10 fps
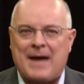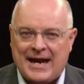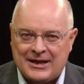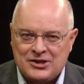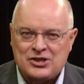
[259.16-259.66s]

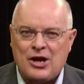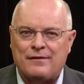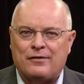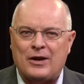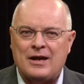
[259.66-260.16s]
pain and
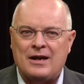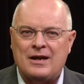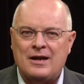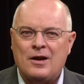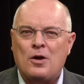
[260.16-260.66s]
suffering,
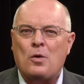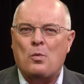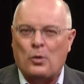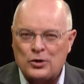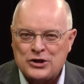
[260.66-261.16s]

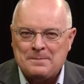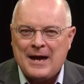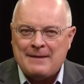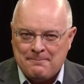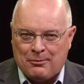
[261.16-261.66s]
worship
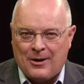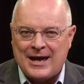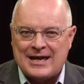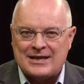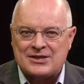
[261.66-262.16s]
and
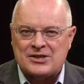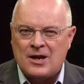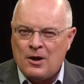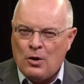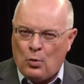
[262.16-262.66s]
praise,
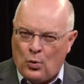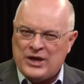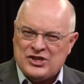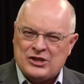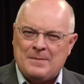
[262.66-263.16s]

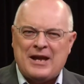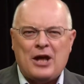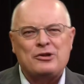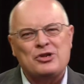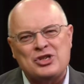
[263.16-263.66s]
wisdom and
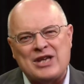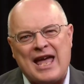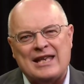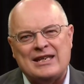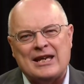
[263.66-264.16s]

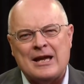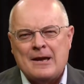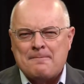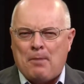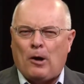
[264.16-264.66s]
understanding,
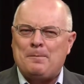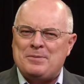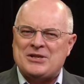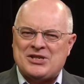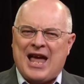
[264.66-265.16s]

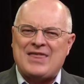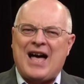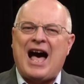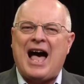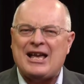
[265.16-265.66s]
purpose and
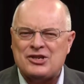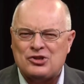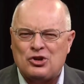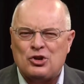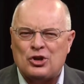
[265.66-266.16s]
the
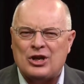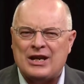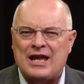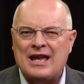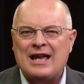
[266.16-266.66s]
highest
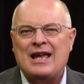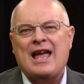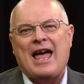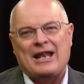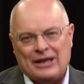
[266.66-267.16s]
good,
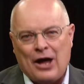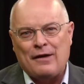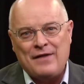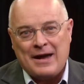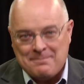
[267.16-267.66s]
and
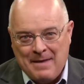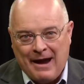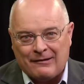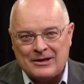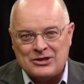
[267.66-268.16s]
love and
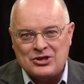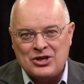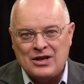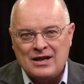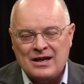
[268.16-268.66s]

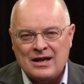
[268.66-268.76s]
marriage.